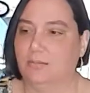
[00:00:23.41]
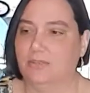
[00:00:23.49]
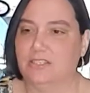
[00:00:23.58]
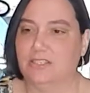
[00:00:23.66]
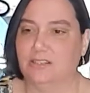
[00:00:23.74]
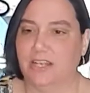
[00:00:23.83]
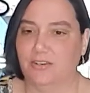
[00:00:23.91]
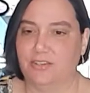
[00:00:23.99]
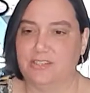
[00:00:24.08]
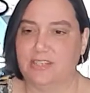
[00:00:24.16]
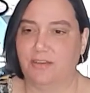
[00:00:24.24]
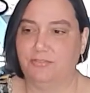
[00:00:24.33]
until later
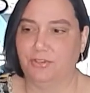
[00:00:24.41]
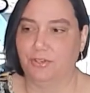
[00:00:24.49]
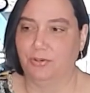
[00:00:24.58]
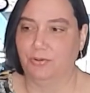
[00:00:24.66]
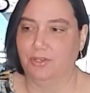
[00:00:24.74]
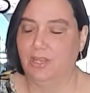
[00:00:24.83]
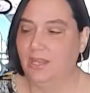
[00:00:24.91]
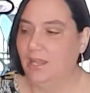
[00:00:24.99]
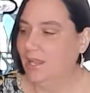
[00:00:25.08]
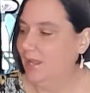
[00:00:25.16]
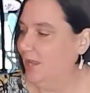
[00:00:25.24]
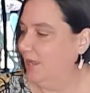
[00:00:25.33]
this afternoon.
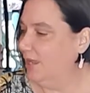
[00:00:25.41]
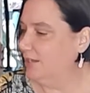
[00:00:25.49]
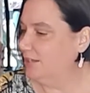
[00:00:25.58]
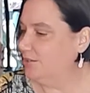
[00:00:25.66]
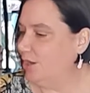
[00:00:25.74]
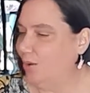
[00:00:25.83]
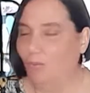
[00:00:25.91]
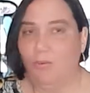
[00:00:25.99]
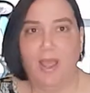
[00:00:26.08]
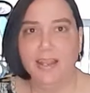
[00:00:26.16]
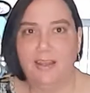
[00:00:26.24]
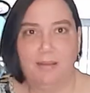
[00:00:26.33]
And I thought,
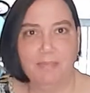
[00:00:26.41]
why not